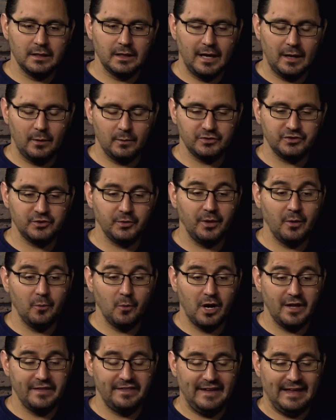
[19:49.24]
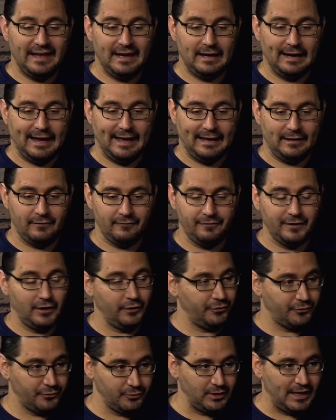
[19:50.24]
I was doing one that fell
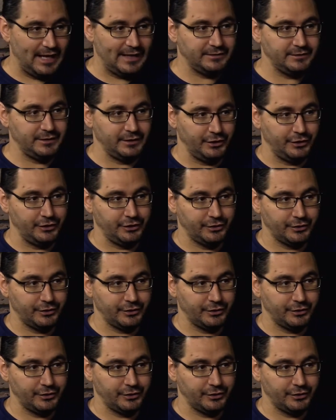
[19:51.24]
through last year.